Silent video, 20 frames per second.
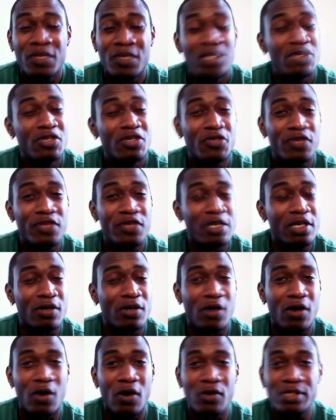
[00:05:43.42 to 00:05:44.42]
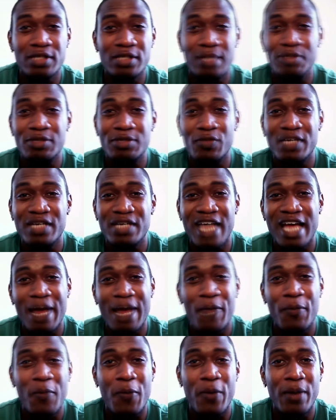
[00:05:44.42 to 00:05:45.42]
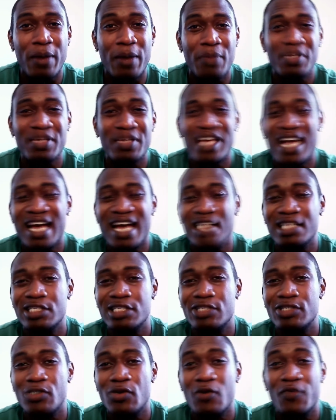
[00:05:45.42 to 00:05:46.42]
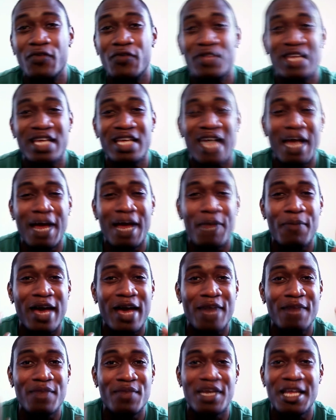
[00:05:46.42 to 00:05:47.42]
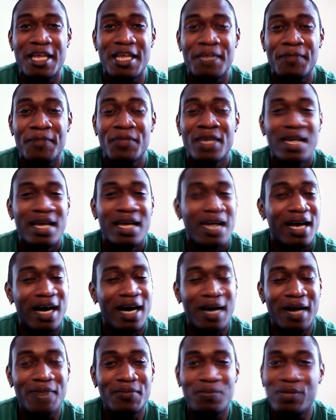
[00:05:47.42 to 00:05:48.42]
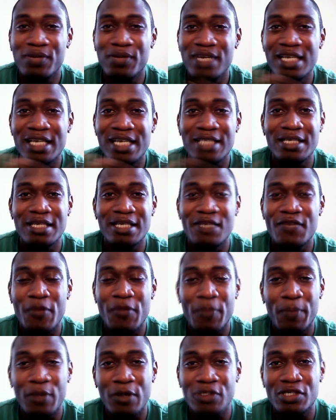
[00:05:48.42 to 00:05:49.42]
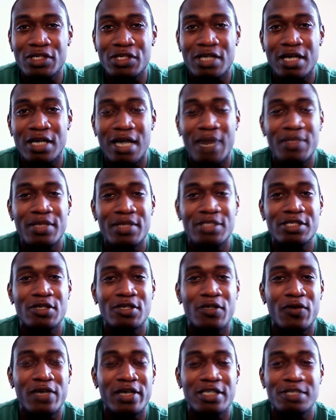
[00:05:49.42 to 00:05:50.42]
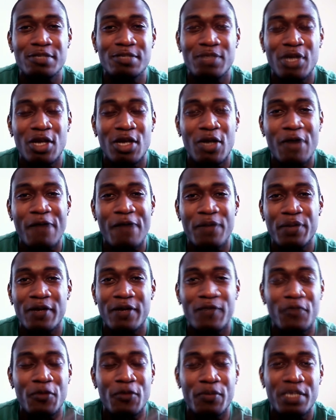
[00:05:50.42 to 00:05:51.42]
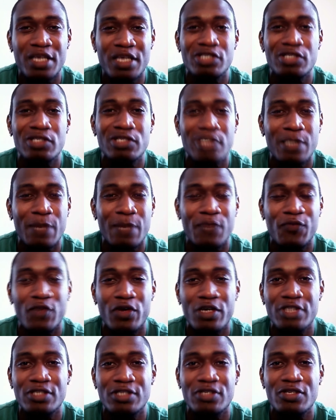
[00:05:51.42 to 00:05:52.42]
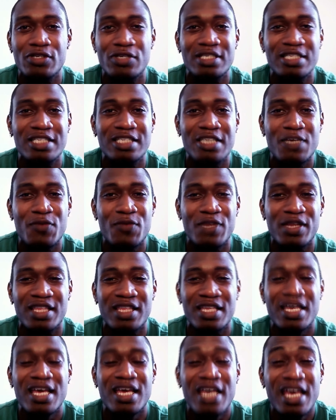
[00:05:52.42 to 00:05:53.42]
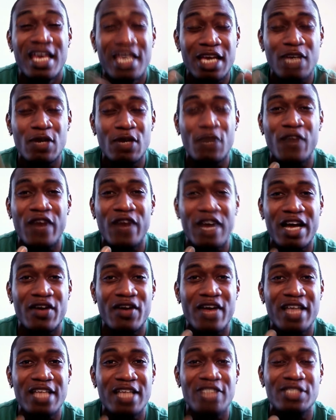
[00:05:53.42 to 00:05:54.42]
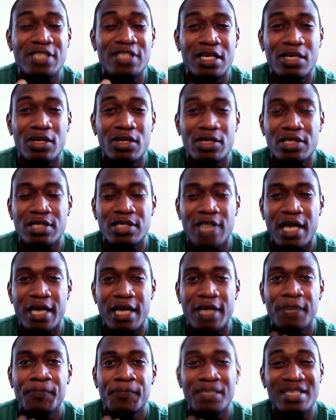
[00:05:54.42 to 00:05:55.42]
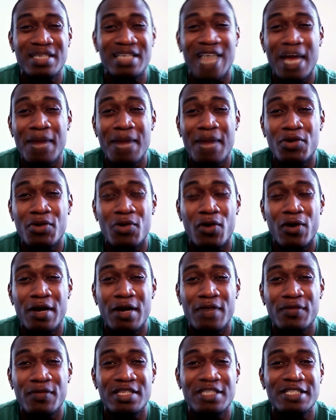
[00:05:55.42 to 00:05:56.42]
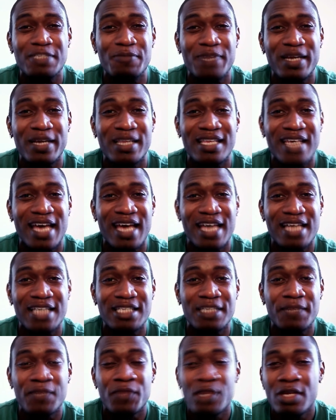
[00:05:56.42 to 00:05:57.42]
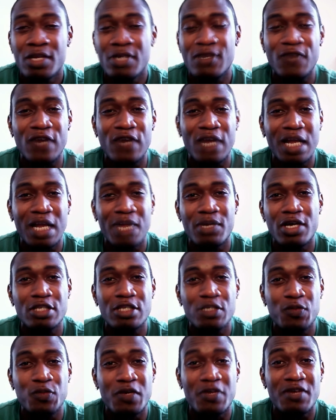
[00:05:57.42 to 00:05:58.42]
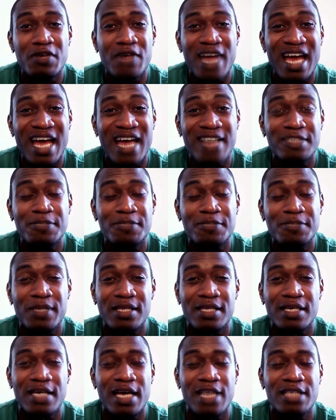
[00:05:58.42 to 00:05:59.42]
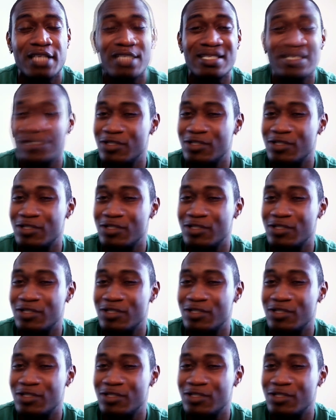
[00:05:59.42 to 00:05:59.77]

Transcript: Do you think it'll hold up to what Apple probably has in store for the iPad mini? Please post your comments and questions below. I put a few pictures up for you so you can see what the Kindle Fire HD looks like. I'm Corey with Inspect the Gadget. You can follow me on Twitter at Inspect the Gadget.